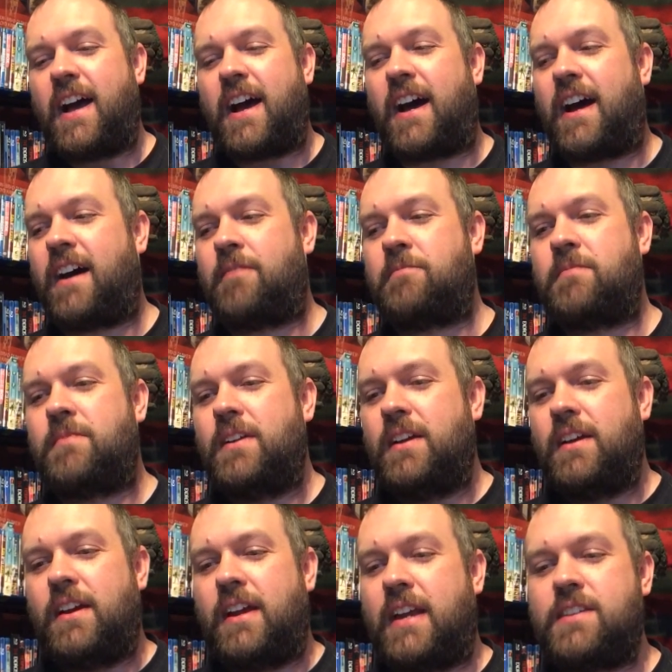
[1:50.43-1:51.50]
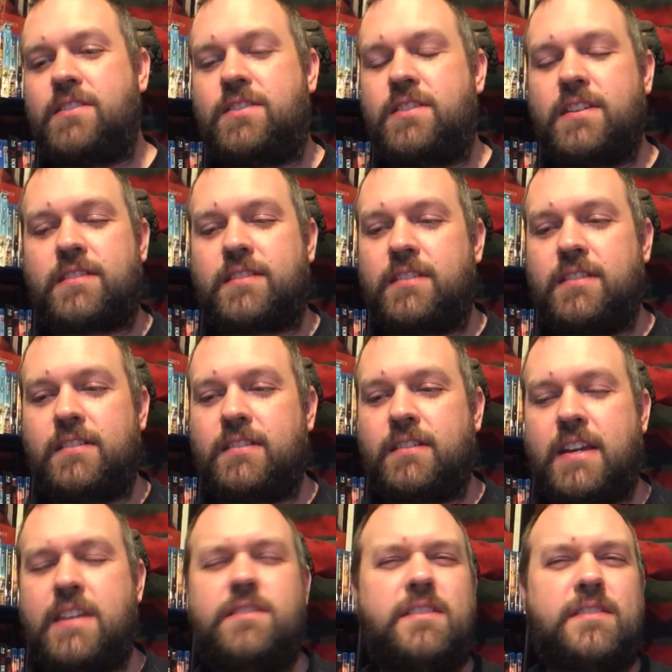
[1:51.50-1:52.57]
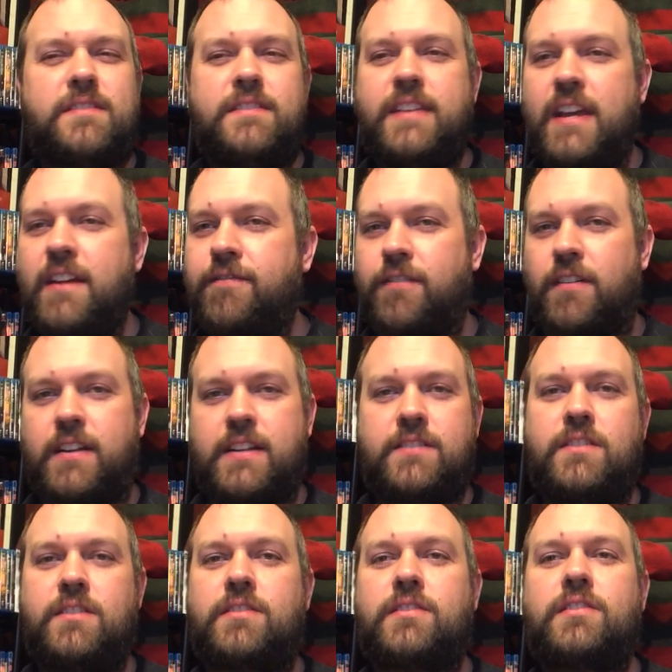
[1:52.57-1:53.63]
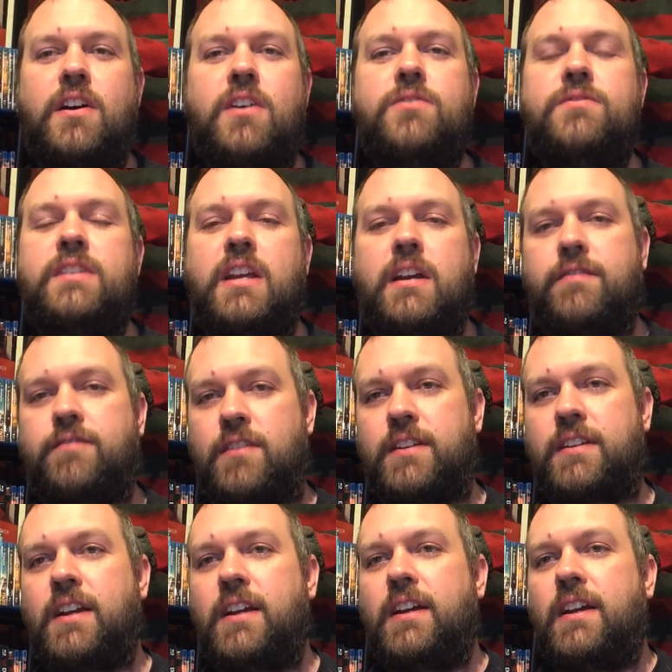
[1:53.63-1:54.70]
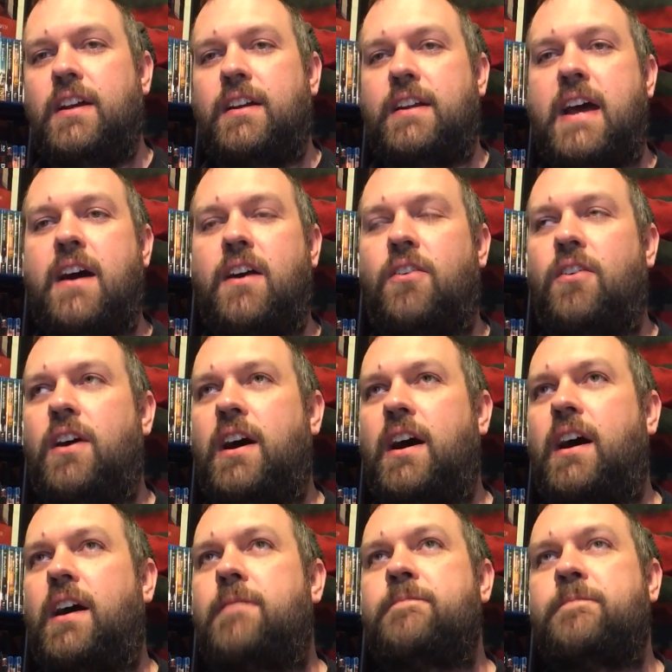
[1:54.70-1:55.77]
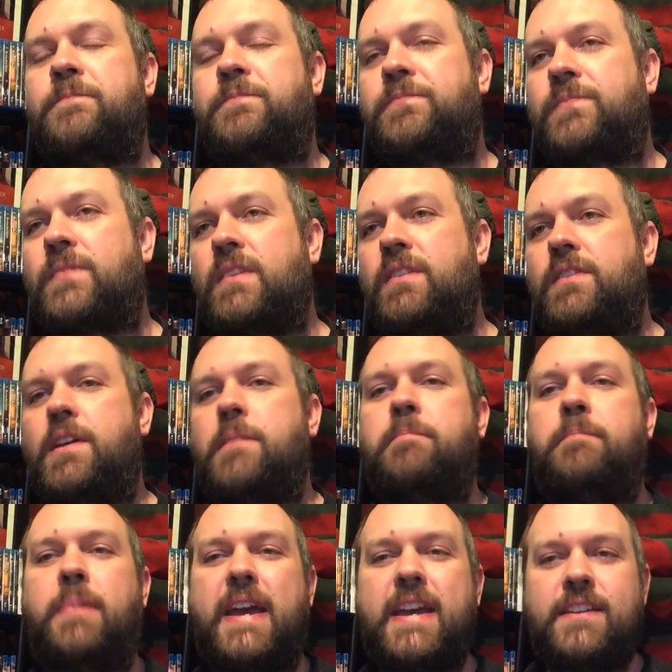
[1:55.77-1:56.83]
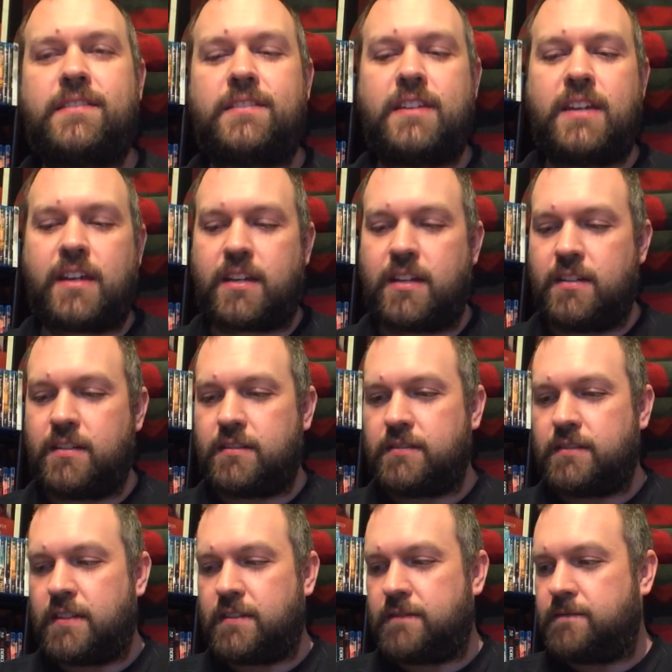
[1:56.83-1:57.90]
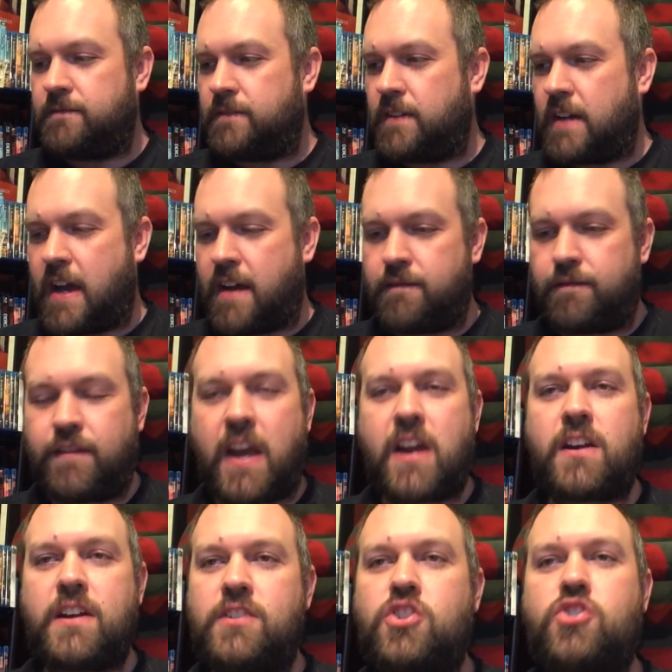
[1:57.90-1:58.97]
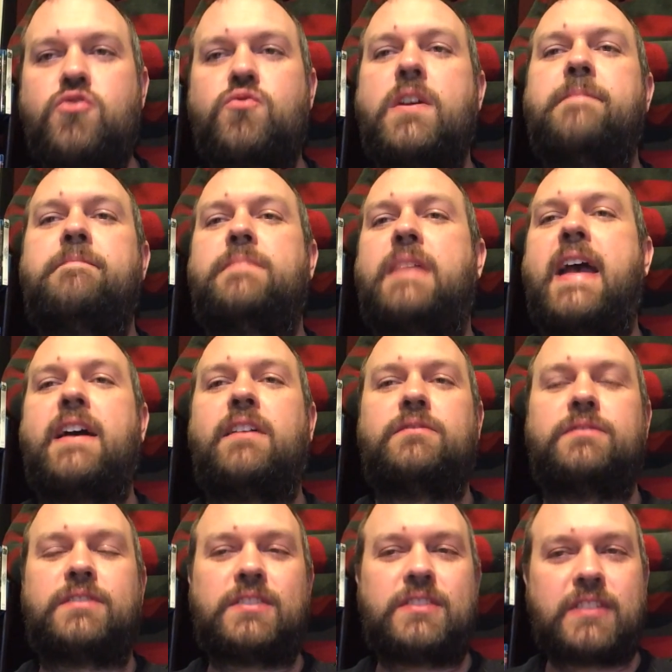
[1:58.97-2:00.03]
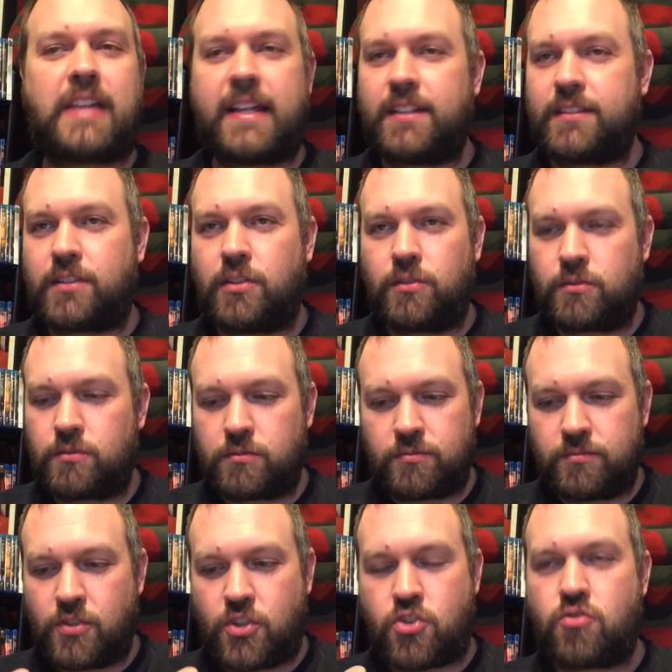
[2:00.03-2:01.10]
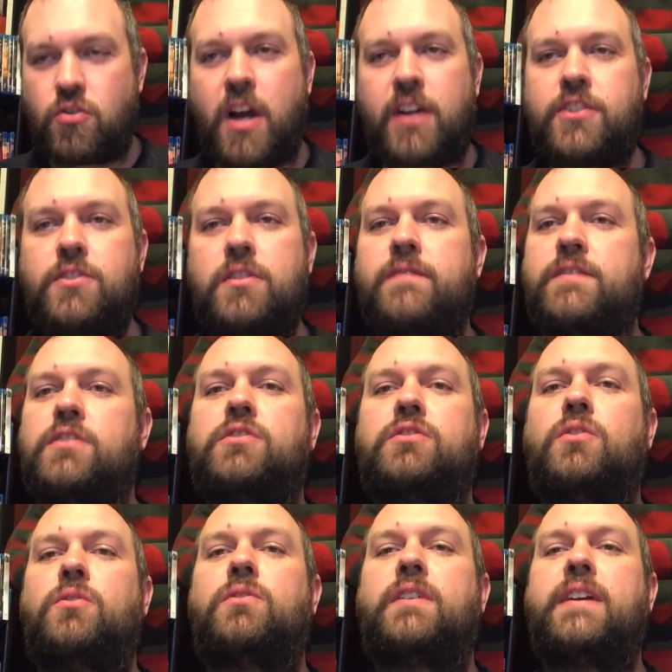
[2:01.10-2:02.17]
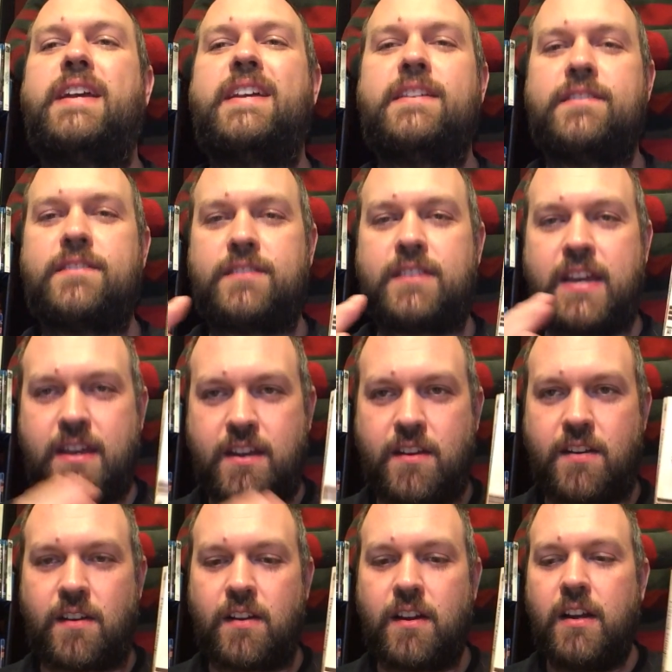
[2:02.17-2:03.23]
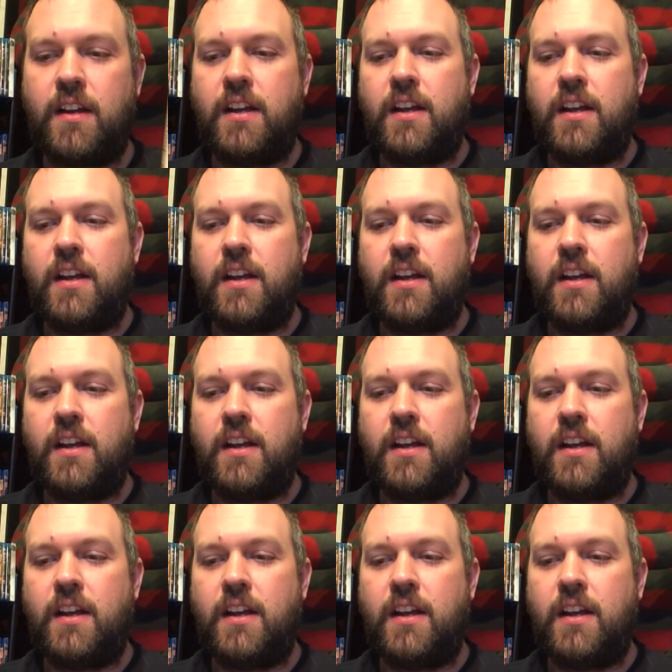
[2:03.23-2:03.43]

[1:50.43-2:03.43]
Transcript: um, and he's just he's just different. It's just so different. Now, uh, the basic, uh, very stripped down skeletal structure of the story is here,